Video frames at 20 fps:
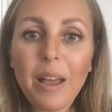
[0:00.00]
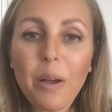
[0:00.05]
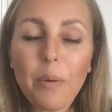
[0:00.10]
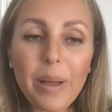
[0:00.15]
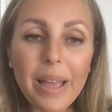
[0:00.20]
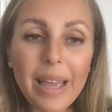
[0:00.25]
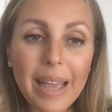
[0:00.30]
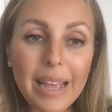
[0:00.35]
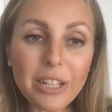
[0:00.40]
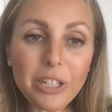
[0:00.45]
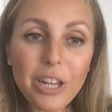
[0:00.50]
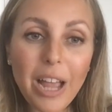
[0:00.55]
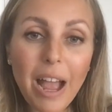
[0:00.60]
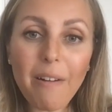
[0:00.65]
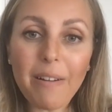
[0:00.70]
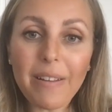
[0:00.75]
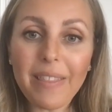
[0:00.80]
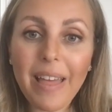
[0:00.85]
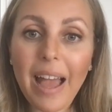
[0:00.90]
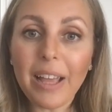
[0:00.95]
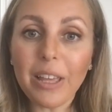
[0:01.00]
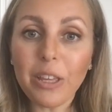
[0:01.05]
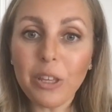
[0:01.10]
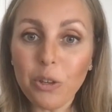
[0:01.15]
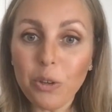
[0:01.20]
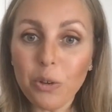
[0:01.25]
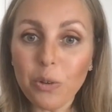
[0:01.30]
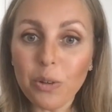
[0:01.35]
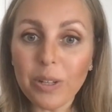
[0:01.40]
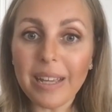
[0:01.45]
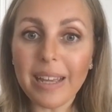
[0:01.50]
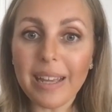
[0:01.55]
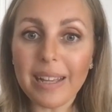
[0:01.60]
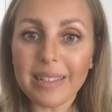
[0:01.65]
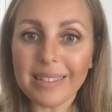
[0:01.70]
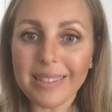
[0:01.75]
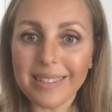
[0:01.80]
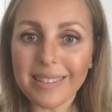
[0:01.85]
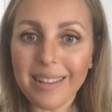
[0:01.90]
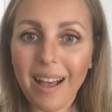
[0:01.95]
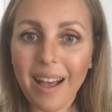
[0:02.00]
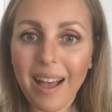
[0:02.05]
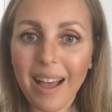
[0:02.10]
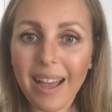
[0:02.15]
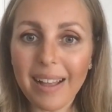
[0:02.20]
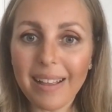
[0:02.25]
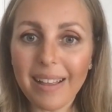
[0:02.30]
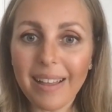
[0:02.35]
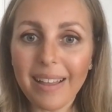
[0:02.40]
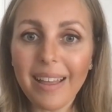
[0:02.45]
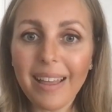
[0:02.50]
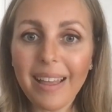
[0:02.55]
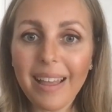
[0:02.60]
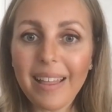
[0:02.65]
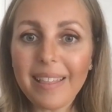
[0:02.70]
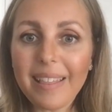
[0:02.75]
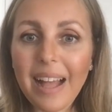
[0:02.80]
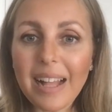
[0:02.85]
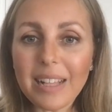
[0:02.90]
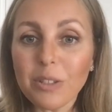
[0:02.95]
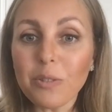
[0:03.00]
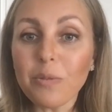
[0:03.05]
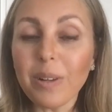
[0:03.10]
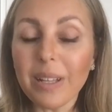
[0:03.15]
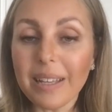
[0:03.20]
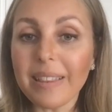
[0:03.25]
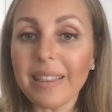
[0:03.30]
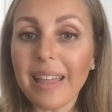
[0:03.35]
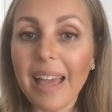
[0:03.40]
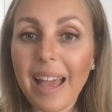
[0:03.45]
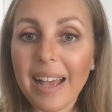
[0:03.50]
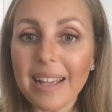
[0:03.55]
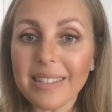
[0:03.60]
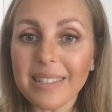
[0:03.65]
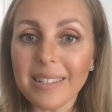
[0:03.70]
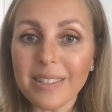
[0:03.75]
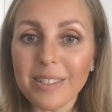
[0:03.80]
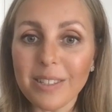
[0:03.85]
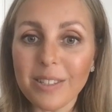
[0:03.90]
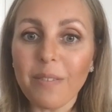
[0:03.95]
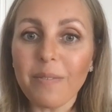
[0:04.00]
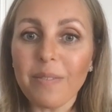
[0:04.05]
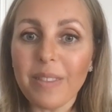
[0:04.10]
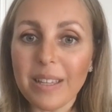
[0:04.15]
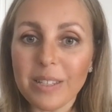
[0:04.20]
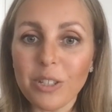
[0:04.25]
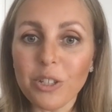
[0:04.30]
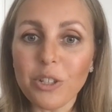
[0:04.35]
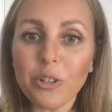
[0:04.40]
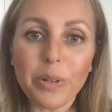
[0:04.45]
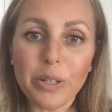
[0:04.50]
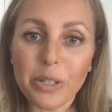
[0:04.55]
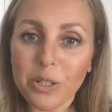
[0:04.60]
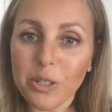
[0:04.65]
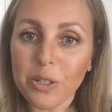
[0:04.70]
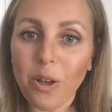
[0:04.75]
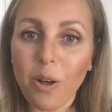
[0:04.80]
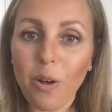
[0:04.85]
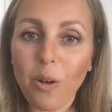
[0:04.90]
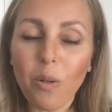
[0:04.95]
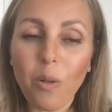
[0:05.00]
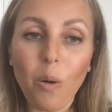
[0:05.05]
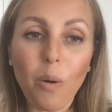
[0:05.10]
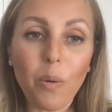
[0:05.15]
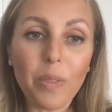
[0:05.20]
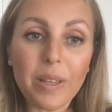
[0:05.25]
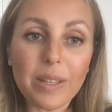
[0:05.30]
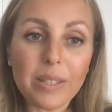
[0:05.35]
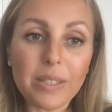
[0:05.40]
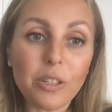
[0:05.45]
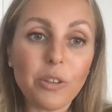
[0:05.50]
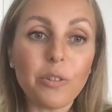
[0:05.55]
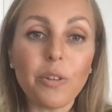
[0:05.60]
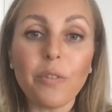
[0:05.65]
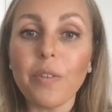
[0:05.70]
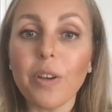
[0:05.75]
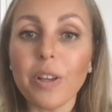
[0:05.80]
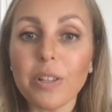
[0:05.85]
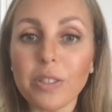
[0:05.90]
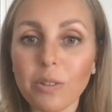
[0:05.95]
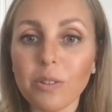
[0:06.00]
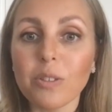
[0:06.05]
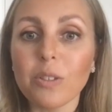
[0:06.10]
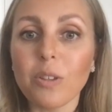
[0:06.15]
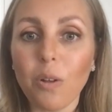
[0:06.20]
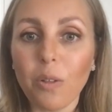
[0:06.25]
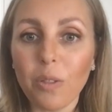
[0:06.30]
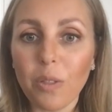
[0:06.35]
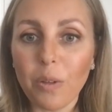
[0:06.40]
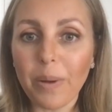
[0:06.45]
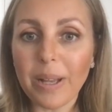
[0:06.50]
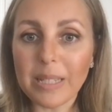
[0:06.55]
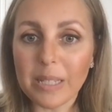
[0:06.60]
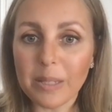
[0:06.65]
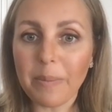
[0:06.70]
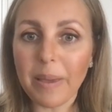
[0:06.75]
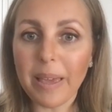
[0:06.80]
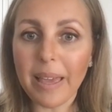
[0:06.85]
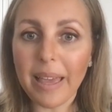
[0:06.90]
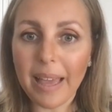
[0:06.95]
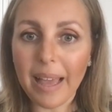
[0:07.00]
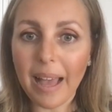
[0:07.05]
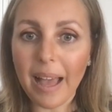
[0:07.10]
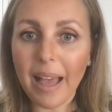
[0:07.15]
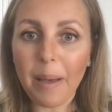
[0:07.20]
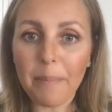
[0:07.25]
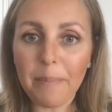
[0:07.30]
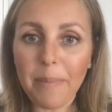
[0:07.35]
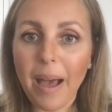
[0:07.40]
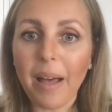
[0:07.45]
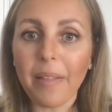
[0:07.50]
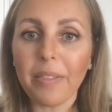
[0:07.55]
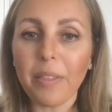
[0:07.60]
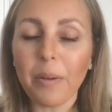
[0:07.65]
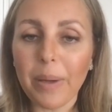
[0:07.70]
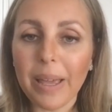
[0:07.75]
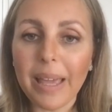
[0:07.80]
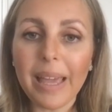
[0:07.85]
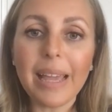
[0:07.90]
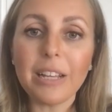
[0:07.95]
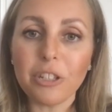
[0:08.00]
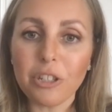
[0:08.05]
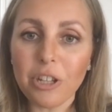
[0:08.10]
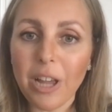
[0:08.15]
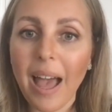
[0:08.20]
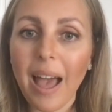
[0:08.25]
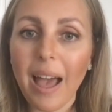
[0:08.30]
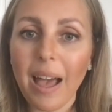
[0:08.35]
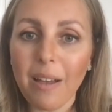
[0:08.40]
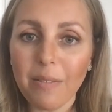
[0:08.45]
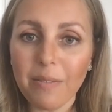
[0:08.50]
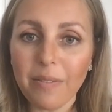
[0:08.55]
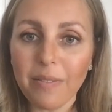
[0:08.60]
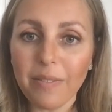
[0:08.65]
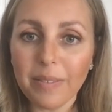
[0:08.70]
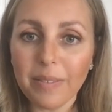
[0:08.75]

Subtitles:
We each carry that Yud inside. That's really the essence of this Jewish soul, or this universal soul that we're speaking about, that we each have.